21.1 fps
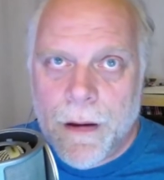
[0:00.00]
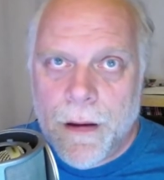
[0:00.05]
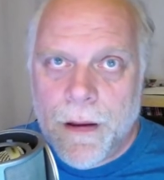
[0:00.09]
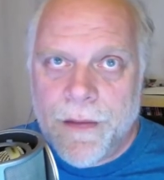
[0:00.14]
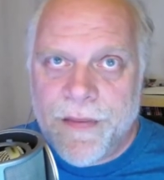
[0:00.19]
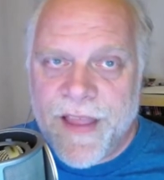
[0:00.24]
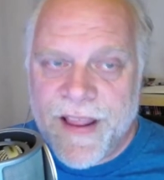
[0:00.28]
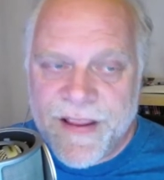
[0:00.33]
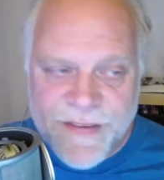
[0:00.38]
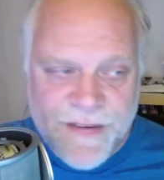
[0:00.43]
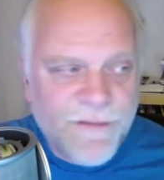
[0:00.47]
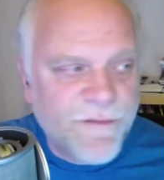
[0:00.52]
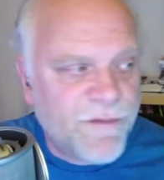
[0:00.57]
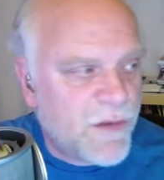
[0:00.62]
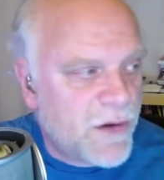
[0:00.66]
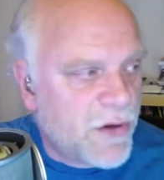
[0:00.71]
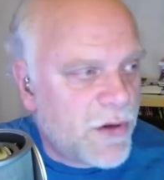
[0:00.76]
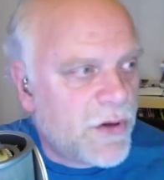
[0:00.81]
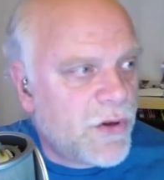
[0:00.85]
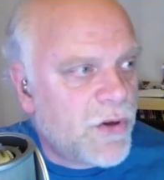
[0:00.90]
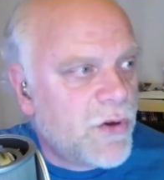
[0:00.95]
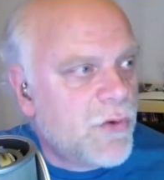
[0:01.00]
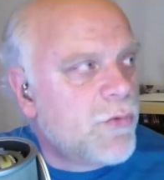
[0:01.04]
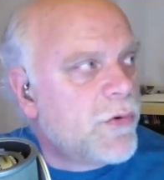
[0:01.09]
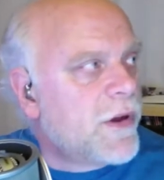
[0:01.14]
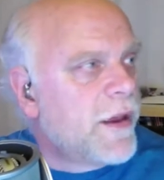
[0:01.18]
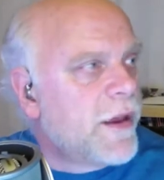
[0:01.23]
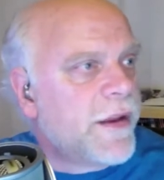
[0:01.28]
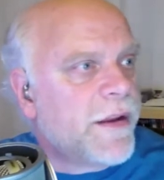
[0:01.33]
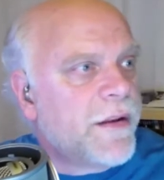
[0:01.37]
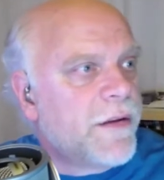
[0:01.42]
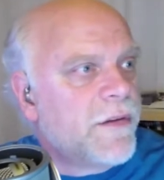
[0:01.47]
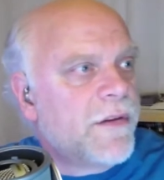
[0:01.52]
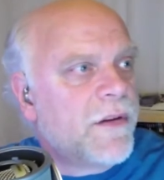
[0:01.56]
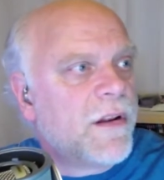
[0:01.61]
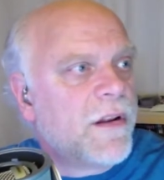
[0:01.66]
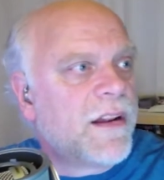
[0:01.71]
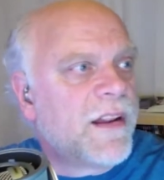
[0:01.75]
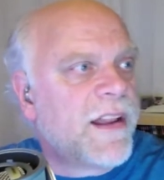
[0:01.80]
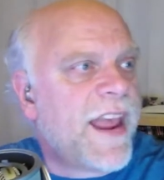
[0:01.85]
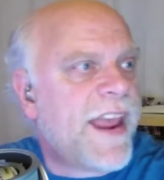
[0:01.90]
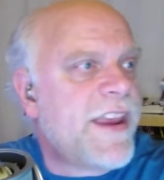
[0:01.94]
that's you can
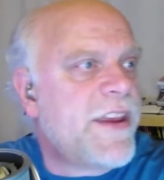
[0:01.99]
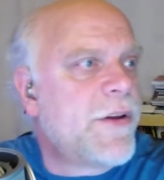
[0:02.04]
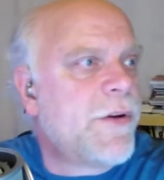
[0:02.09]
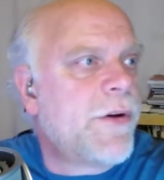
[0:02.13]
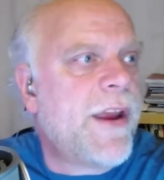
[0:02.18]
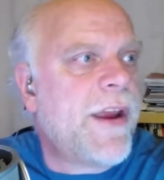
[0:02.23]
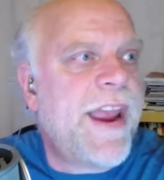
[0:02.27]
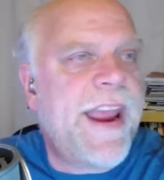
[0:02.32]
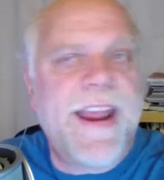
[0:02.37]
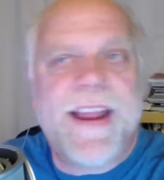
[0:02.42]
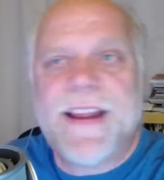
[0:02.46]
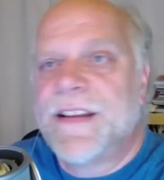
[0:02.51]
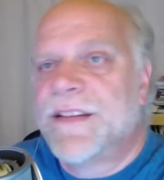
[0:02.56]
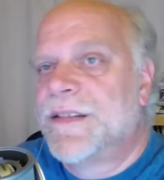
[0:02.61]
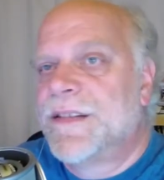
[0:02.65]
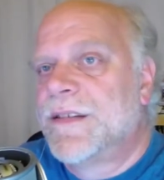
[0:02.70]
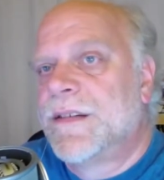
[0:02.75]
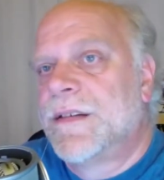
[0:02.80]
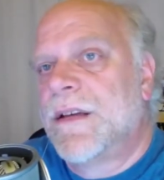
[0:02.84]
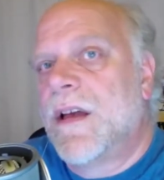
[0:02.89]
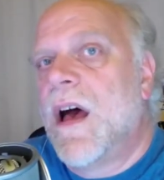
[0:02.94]
lay your hands